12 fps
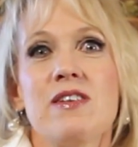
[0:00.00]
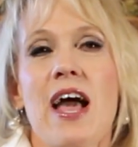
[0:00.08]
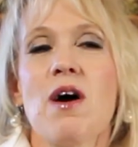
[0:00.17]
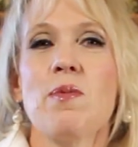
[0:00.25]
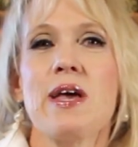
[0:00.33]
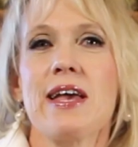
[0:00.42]

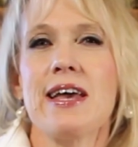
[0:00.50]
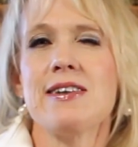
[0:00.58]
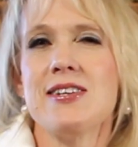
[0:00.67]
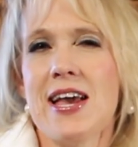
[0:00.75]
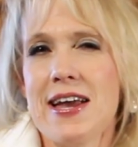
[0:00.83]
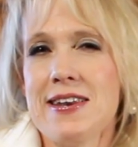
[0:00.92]
how we could
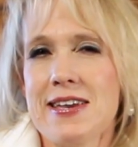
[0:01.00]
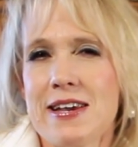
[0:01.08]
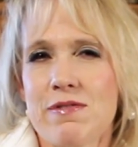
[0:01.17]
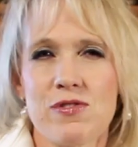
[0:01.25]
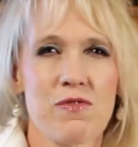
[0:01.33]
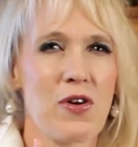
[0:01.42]
get 10
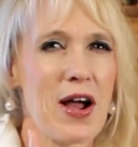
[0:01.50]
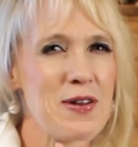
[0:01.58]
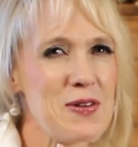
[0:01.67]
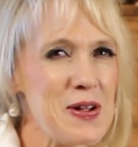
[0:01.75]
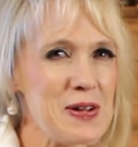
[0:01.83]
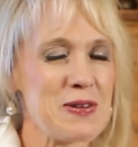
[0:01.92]
gifts for
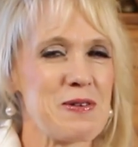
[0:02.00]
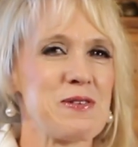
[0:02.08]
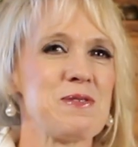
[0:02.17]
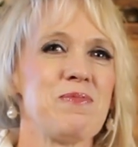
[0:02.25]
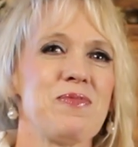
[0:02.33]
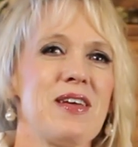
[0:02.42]
$100